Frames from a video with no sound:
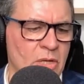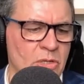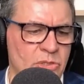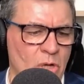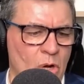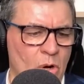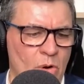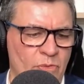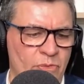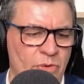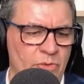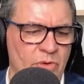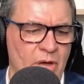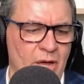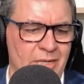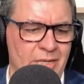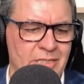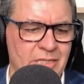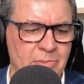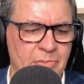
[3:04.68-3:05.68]
So if we've
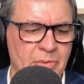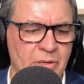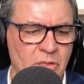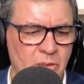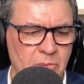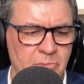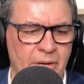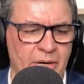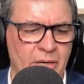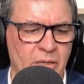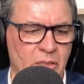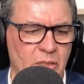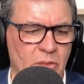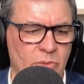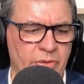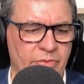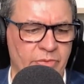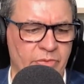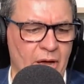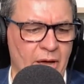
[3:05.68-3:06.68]
got a typical barrel,
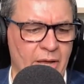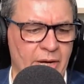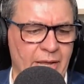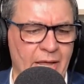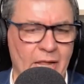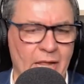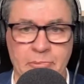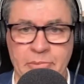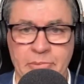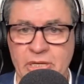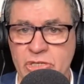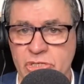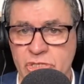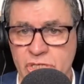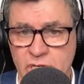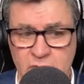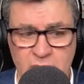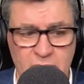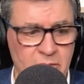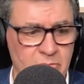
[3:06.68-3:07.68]
we've got
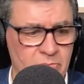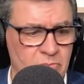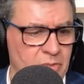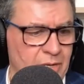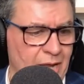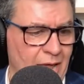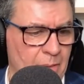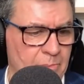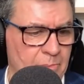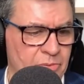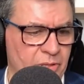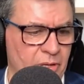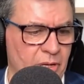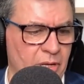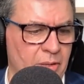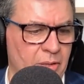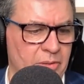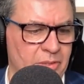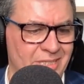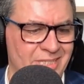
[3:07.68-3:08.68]
LPG,
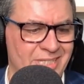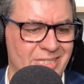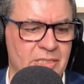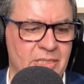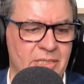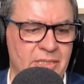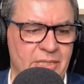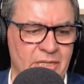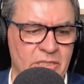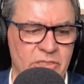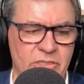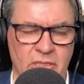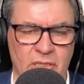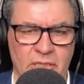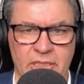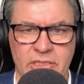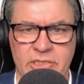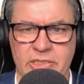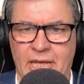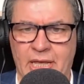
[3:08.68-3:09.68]
naphtha,
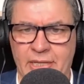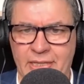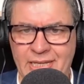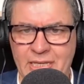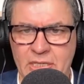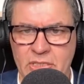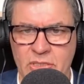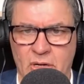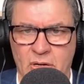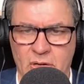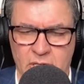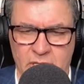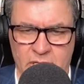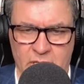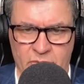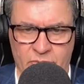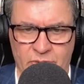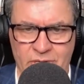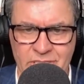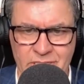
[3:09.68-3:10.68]
distillates, and these are
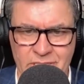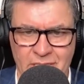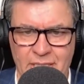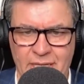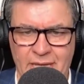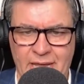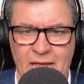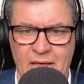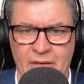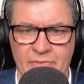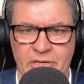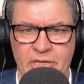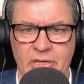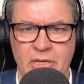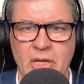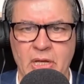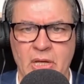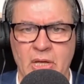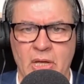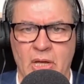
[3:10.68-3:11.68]
increasingly
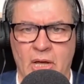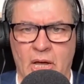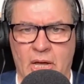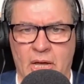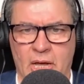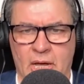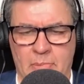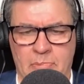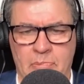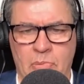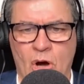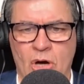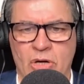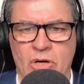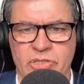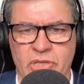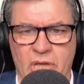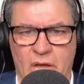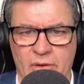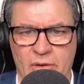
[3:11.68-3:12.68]
heavy
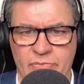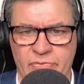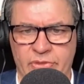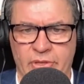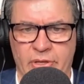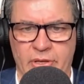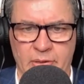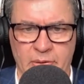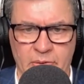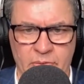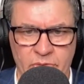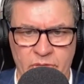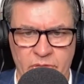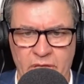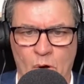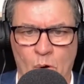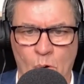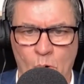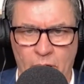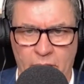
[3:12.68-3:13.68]
parts of
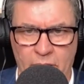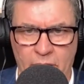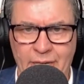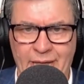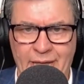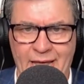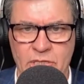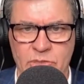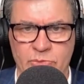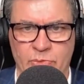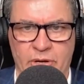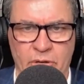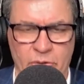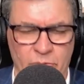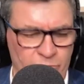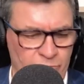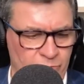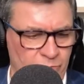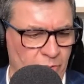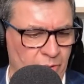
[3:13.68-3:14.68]
the oil as we
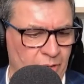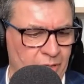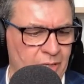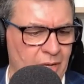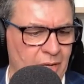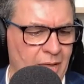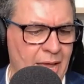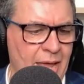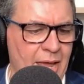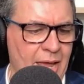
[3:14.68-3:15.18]
go through it.